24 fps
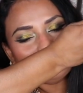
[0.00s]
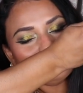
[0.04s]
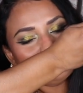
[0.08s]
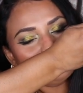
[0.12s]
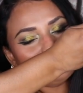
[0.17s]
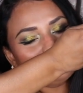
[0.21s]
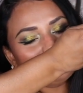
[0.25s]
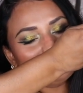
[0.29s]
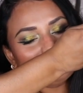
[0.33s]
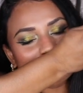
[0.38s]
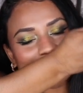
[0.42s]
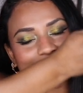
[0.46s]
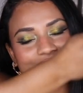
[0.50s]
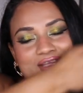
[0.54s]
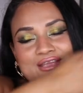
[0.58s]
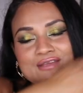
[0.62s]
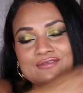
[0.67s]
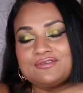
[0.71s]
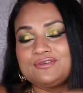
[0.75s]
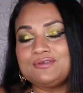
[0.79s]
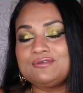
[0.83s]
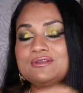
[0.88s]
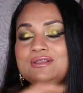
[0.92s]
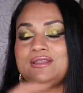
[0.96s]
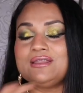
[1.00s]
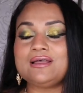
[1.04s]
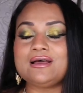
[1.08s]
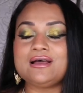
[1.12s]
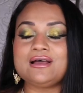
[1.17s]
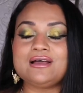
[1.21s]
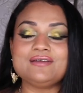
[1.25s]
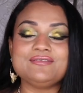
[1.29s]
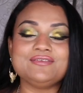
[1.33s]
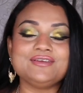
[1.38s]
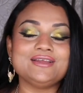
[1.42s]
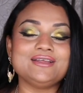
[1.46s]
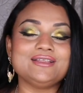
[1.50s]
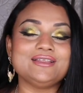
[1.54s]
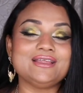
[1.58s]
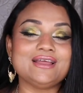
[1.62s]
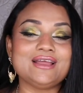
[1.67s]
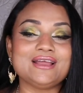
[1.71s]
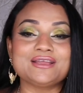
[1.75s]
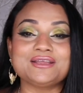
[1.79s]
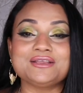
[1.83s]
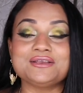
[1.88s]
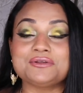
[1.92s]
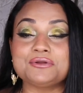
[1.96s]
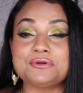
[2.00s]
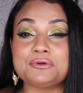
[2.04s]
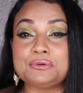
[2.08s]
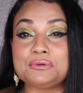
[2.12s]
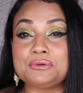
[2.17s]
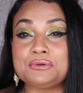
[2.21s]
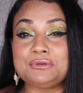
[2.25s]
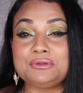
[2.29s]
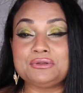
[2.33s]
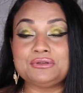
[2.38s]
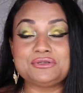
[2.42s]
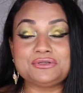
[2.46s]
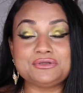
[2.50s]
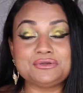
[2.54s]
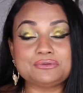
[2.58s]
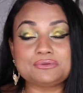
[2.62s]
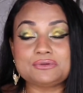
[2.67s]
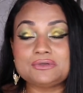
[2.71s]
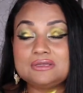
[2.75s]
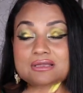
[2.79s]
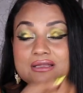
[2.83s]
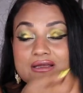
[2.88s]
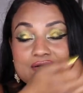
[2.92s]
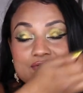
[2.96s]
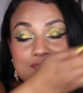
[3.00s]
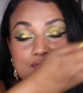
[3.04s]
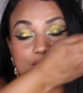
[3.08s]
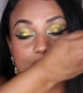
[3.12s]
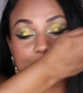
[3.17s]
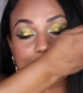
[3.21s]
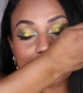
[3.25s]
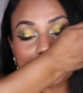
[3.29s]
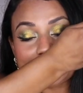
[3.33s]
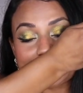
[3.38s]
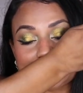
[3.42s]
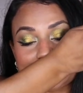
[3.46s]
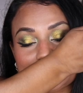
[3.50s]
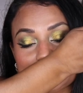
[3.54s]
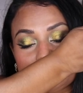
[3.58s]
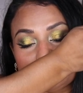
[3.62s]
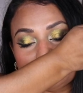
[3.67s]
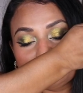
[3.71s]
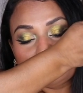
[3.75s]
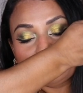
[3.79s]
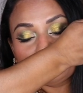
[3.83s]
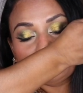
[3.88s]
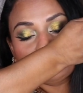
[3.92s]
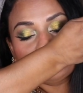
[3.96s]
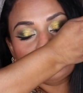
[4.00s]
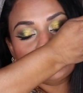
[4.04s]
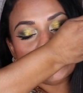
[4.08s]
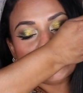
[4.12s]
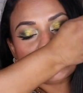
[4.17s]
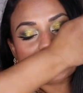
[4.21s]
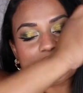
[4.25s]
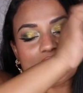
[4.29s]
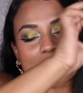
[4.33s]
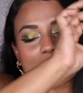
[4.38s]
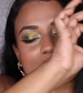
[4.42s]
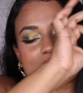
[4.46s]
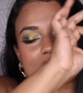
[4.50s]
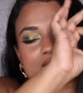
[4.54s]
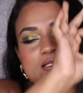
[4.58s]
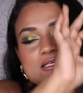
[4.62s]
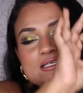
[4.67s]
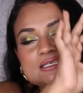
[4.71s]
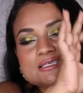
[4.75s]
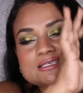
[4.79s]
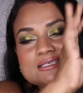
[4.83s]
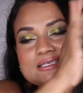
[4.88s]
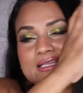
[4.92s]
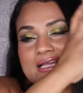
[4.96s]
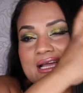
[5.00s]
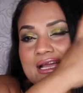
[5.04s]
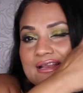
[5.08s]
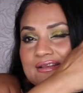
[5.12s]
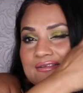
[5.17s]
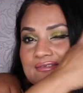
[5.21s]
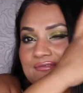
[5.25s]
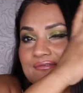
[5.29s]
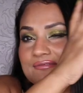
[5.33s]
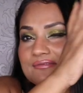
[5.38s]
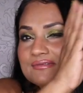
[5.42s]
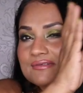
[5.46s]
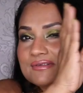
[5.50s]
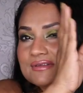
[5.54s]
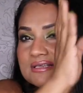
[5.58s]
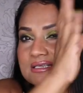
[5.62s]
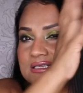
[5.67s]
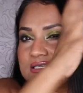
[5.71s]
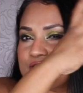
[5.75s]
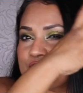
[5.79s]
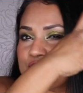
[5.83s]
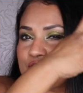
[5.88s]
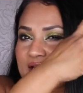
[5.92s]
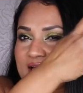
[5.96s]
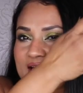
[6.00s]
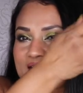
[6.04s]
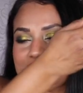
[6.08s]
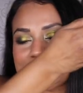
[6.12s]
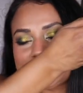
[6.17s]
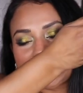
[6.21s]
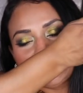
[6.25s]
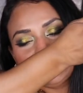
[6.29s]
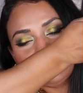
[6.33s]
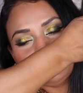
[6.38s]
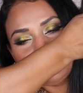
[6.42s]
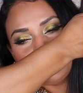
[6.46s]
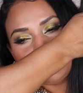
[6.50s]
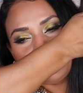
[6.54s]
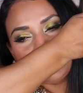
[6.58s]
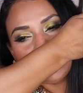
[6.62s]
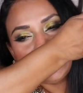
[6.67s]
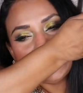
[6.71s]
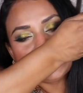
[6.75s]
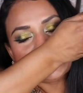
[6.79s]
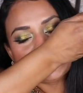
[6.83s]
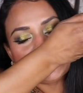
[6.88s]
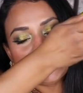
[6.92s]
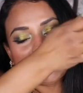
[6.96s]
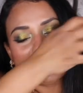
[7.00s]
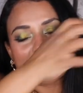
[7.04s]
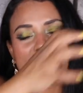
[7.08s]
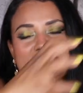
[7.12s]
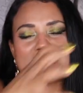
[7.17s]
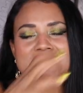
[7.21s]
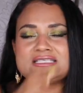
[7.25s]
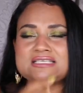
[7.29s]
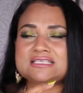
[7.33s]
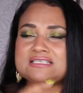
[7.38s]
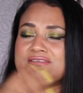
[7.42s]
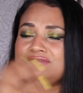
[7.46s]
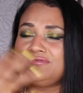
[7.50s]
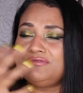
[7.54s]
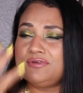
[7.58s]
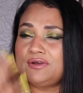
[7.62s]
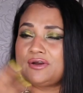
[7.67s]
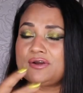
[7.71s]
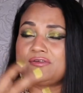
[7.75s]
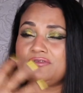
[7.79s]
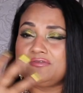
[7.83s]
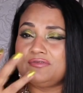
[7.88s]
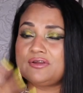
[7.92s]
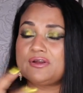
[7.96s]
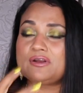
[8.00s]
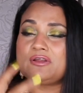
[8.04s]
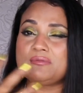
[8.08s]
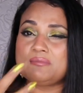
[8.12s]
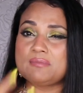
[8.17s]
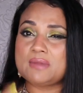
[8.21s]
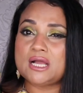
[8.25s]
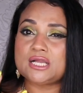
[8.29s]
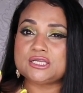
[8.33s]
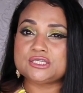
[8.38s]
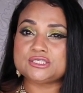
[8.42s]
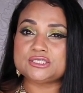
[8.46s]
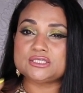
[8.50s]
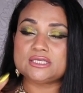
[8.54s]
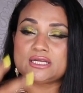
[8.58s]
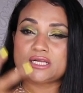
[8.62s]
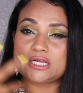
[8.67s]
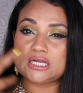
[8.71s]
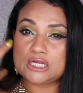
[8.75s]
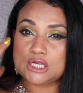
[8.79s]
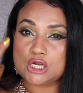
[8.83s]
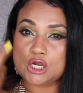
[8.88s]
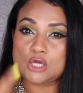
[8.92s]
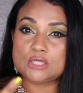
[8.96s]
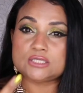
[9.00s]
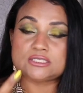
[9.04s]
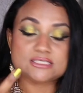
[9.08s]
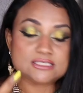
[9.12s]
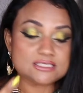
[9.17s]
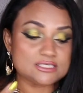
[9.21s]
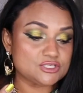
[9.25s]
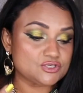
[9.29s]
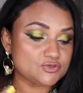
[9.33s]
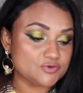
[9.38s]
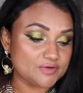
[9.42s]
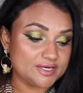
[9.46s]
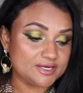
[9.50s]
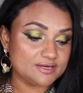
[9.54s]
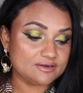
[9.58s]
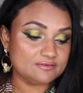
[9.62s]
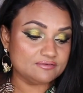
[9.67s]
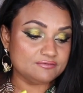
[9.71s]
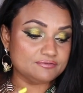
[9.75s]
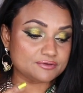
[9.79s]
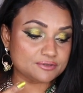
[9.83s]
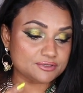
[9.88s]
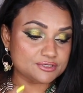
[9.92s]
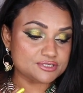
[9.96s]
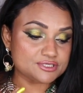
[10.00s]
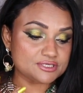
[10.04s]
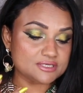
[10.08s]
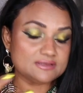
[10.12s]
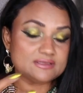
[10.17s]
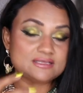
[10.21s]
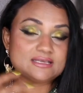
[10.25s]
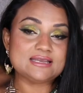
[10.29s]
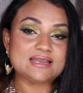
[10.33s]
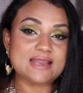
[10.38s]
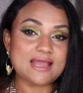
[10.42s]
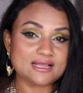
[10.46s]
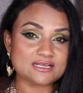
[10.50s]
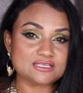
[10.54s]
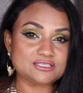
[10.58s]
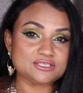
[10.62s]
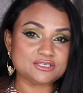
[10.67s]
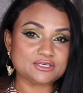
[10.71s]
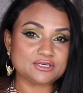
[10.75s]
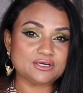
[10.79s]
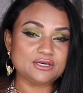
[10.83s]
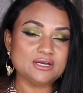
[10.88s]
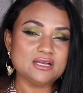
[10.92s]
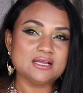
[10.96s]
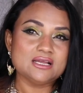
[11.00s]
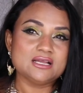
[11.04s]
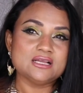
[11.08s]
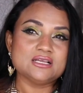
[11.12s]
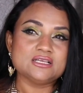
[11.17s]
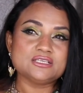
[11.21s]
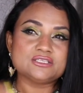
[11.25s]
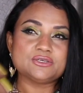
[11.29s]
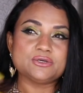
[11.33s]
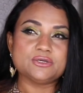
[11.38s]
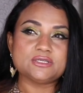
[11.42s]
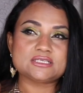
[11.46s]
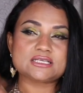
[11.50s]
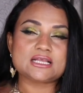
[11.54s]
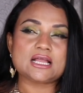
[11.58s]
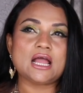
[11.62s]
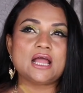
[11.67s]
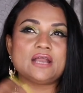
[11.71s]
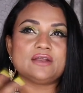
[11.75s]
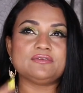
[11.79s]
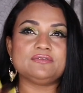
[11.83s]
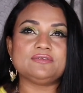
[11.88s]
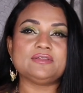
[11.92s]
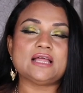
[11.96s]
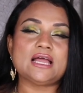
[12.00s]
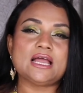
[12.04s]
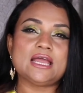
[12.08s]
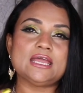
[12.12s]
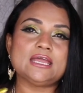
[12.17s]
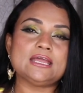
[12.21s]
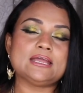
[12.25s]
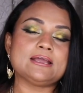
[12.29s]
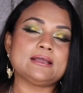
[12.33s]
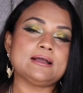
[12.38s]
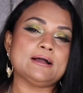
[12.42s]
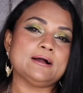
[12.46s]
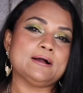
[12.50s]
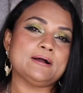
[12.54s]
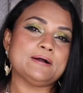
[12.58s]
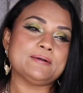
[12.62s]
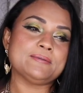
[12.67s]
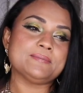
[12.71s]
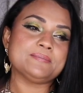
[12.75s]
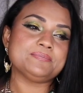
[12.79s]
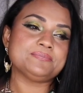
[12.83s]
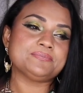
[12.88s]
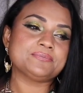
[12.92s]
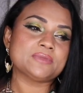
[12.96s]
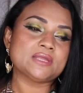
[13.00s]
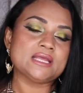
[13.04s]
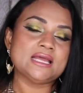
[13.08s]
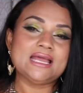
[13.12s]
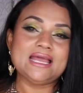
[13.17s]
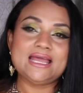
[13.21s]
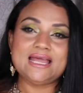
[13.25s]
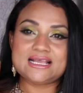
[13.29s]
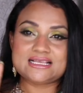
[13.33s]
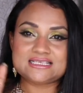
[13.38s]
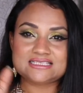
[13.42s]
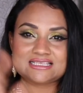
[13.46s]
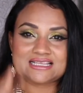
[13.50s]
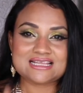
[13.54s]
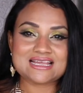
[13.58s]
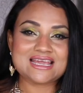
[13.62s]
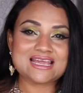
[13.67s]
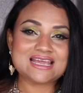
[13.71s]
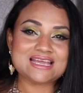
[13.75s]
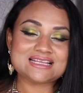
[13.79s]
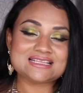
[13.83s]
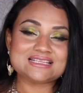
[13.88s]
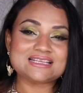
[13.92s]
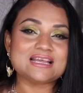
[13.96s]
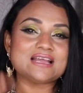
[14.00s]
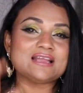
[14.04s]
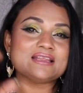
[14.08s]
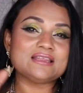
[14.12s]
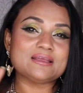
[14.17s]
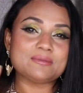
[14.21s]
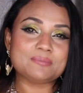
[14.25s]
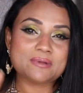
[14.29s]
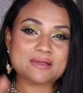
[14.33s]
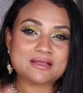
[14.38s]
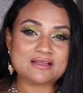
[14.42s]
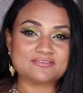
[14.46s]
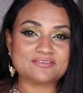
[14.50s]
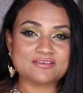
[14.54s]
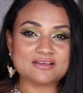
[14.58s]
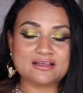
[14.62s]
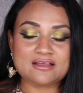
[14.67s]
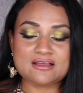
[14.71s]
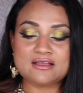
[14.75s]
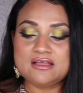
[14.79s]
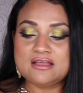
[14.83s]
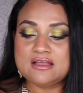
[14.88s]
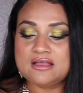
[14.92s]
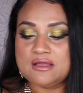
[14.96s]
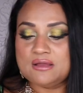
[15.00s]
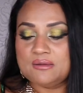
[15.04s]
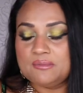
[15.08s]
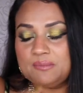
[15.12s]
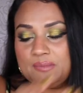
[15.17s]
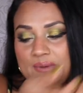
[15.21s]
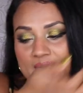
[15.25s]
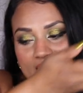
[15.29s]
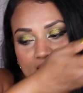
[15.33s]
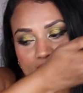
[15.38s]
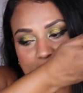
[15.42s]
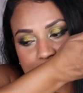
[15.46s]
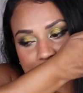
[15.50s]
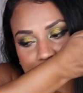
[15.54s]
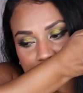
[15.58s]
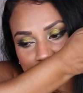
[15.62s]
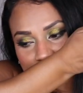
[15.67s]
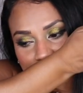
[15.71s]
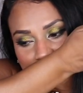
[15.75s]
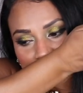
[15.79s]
Mm, if you love Ylang in Gold, you would love this. It's a, there's a slight change in the formulation and this is very, very much concentrated version, the nectar. So it's kind of like um, extrait de parfum but